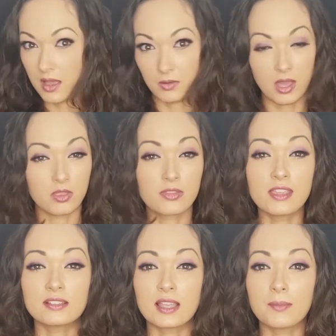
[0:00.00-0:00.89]
other
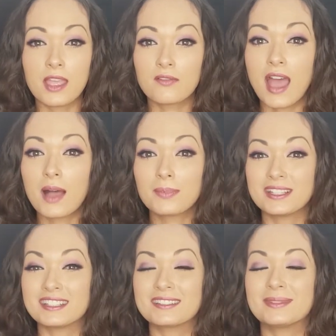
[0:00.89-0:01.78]
things that may have
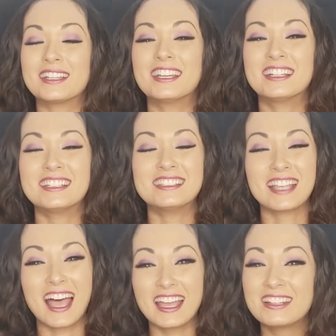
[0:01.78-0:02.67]
happened, because
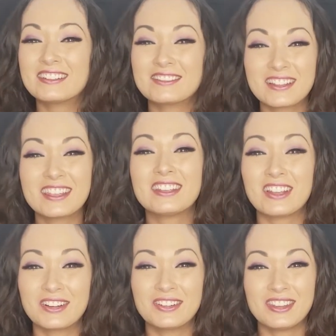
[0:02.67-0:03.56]
I don't really
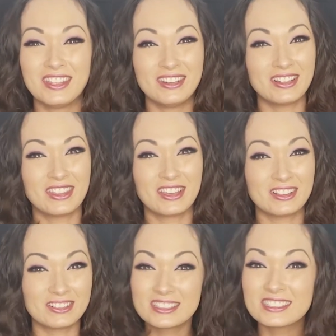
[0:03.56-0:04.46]
know,
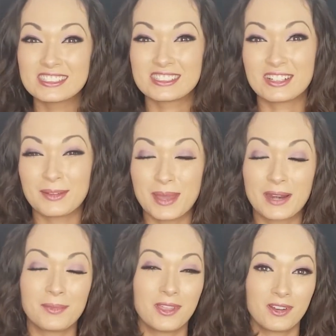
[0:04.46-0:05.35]
the origin story of
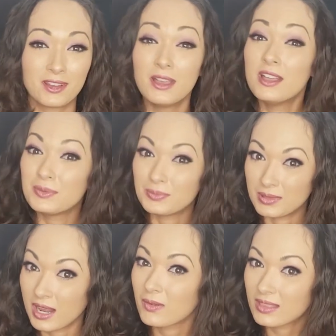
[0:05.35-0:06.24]
Madame Liotta,
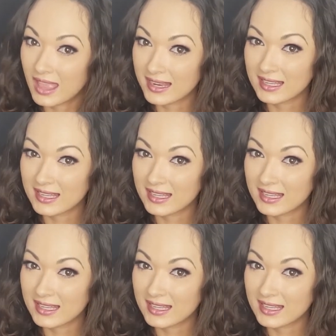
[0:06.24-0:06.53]
but I would like